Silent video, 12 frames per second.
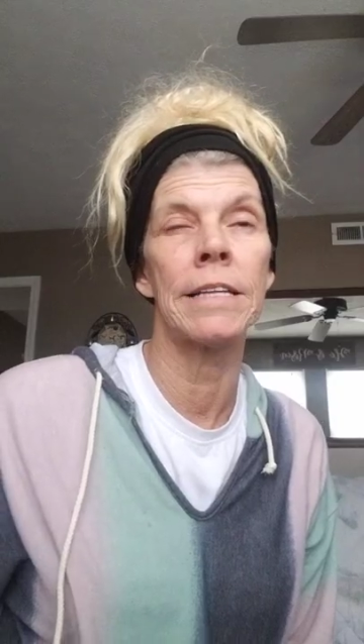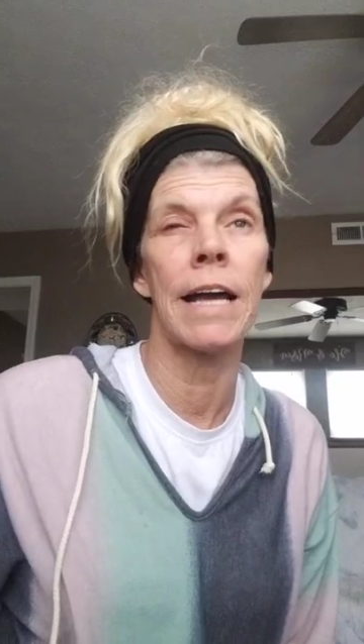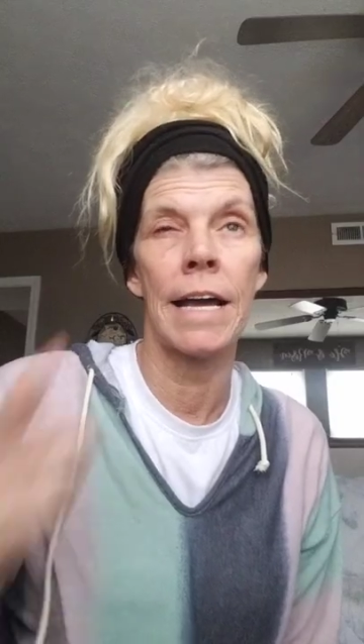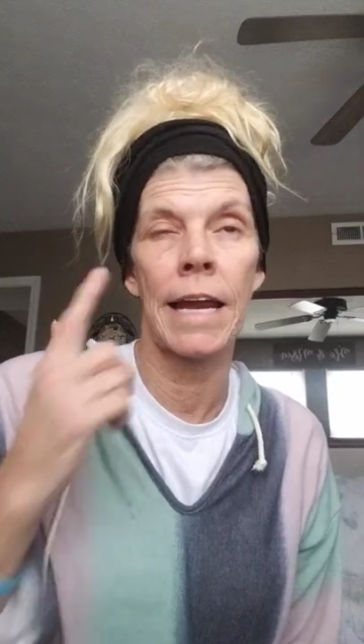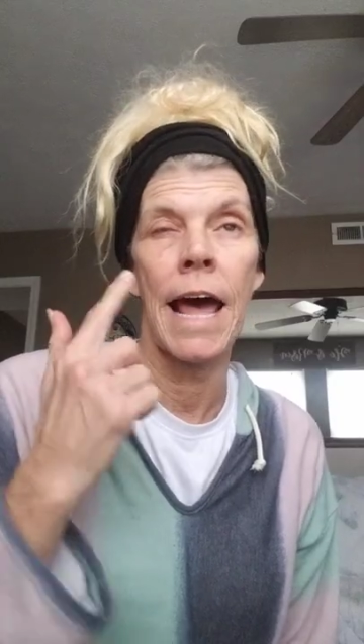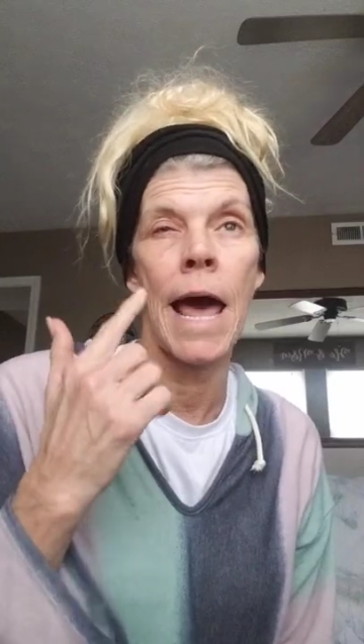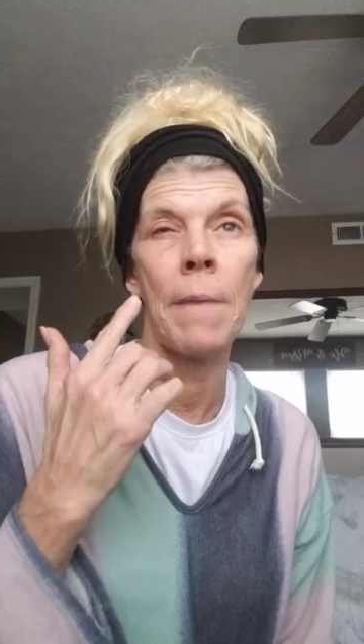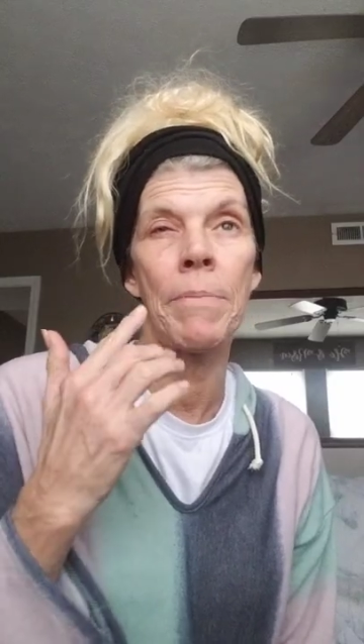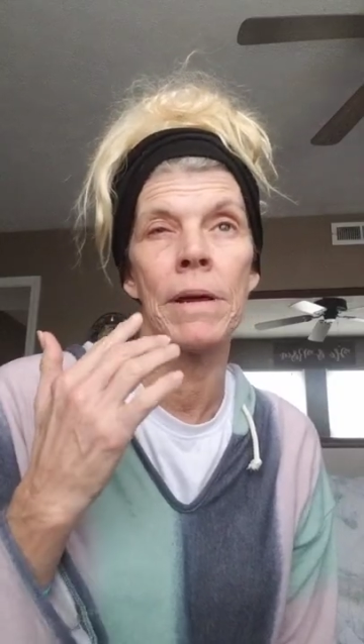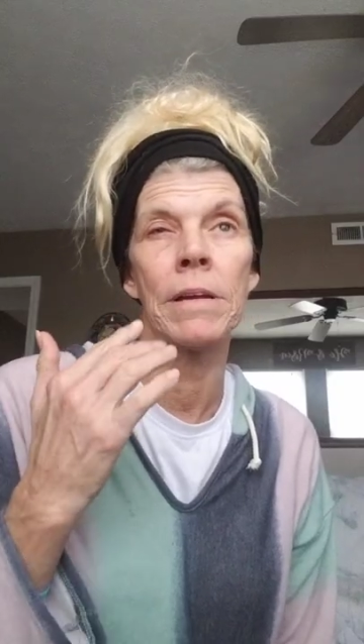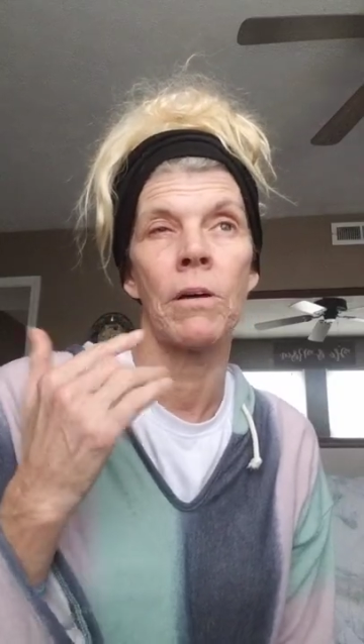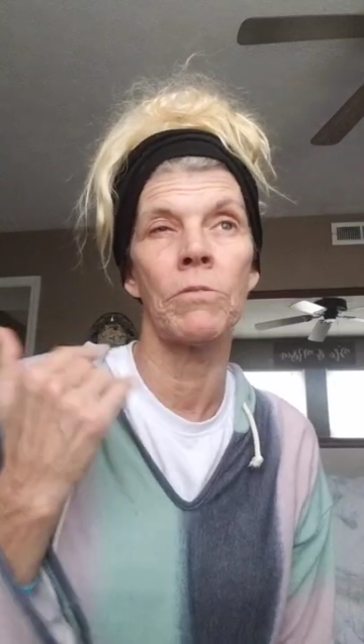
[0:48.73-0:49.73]
it
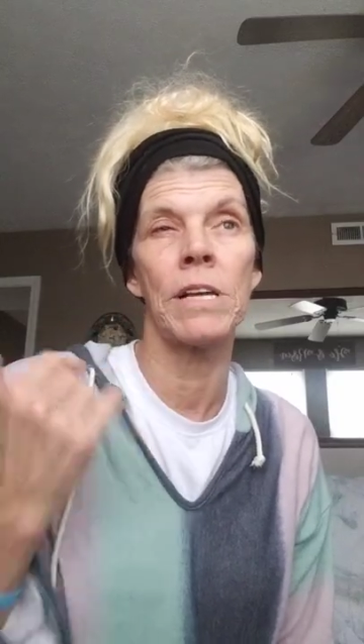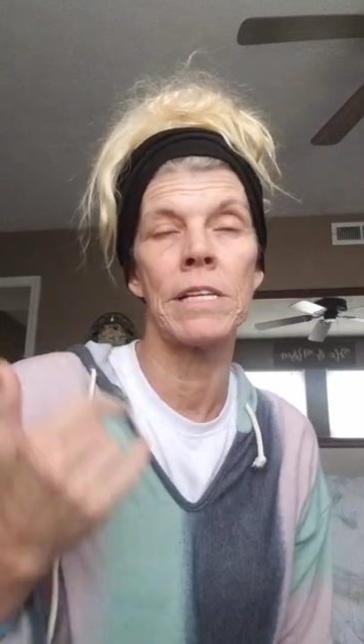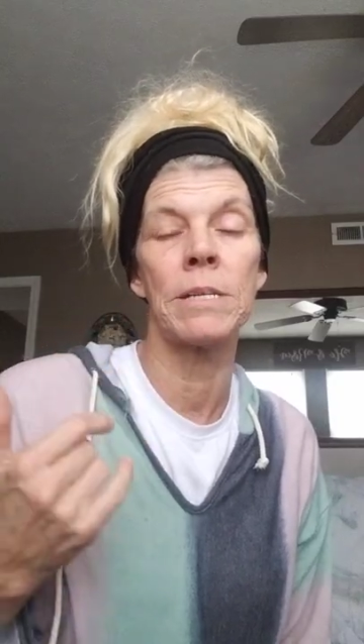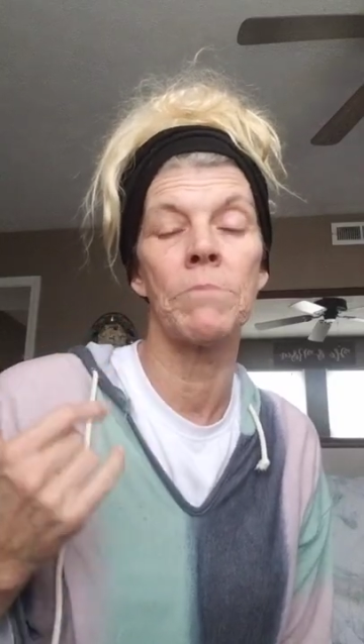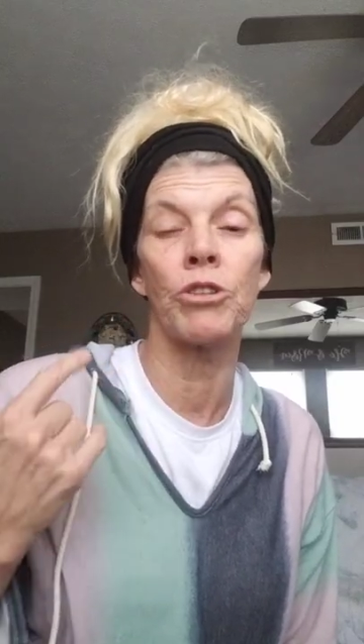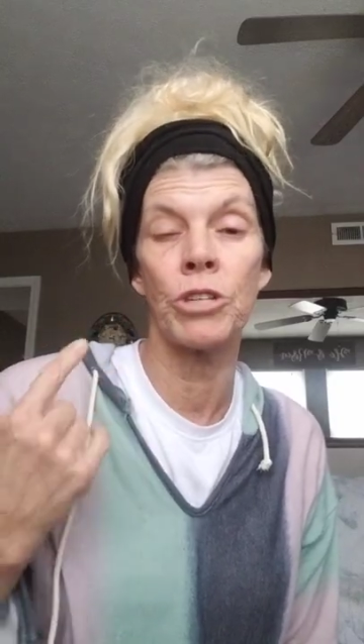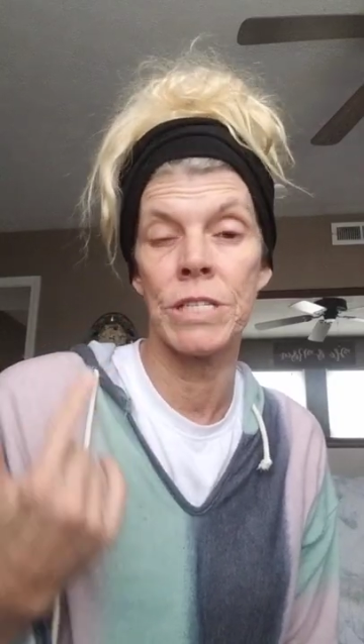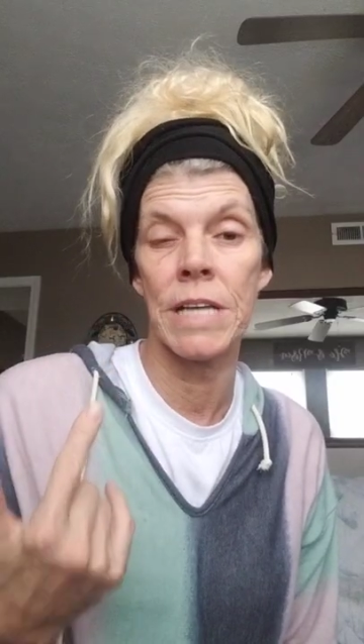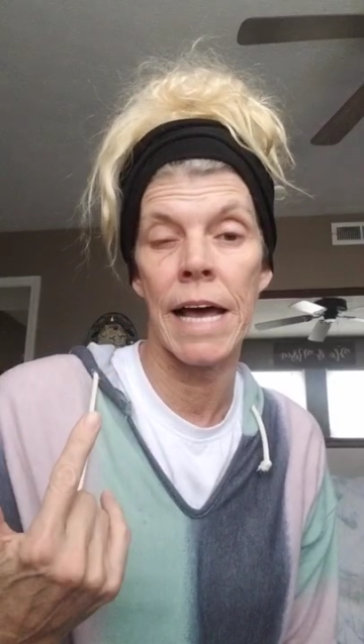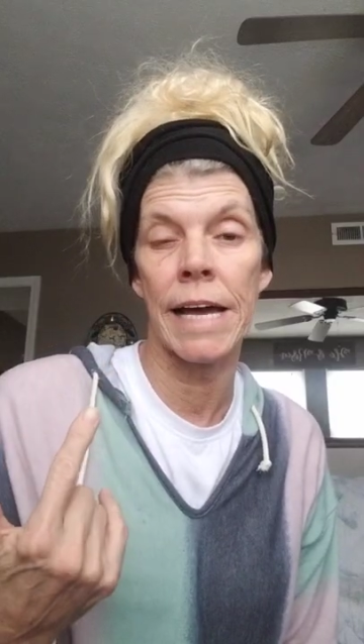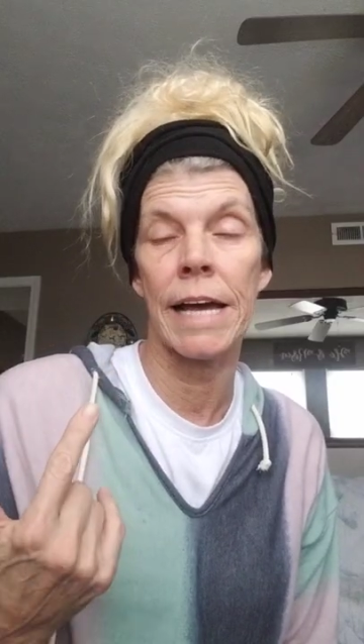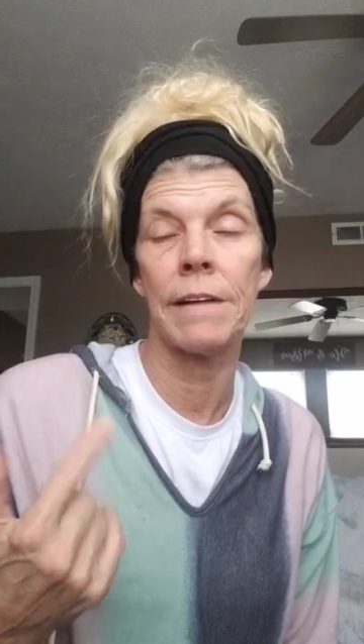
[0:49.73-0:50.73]
happened on December
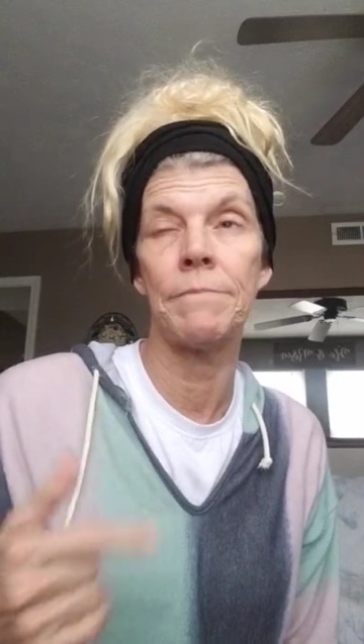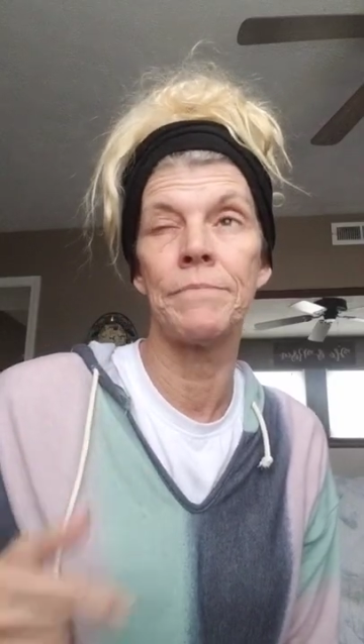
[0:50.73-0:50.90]
2nd.